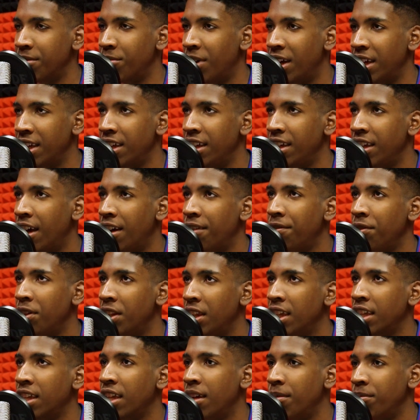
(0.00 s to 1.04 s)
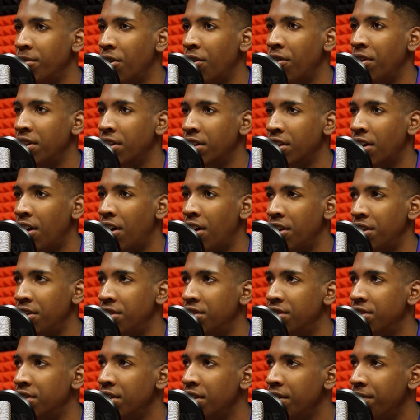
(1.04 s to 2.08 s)
to Mikey, I feel like him going to college
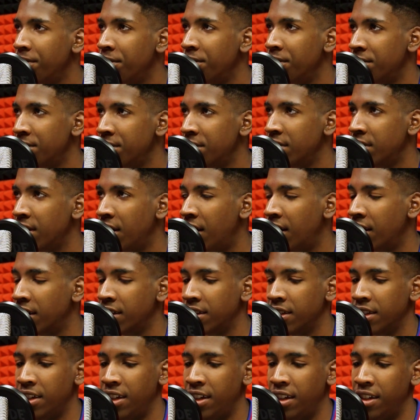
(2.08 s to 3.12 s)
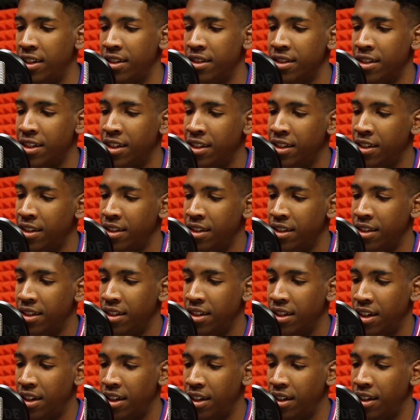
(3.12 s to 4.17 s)
is good for his stock. And
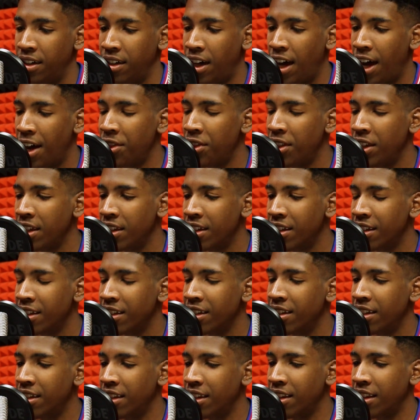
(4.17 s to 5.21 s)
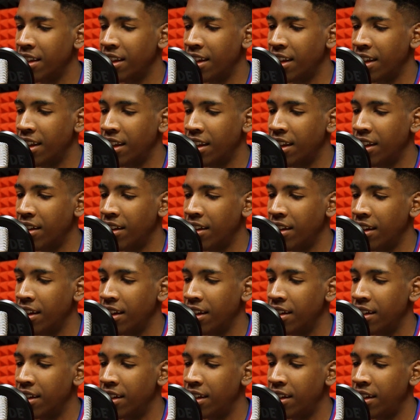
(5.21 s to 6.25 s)
I think
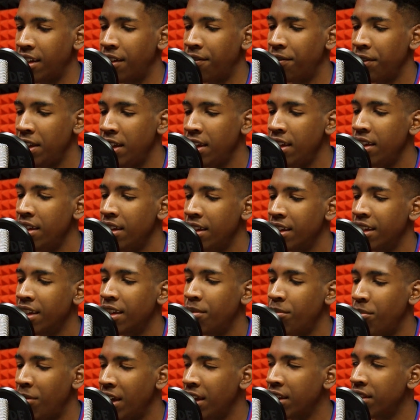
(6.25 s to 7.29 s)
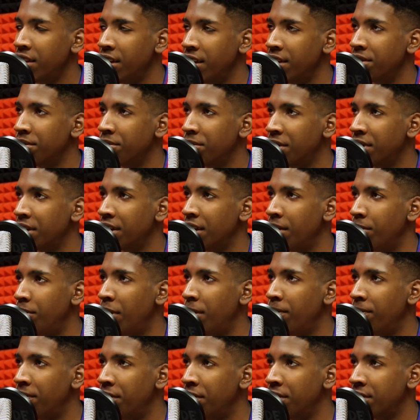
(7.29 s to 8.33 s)
if he can make things work at
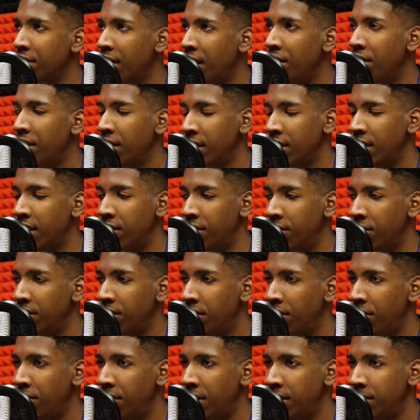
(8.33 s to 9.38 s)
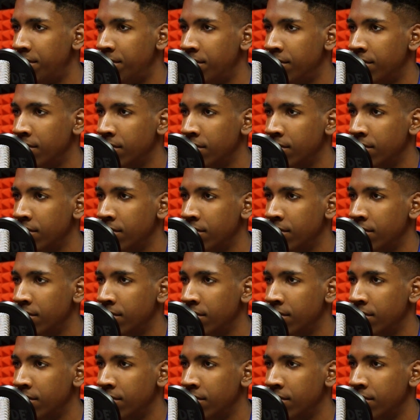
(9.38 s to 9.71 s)
Memphis, I think that it'll go up.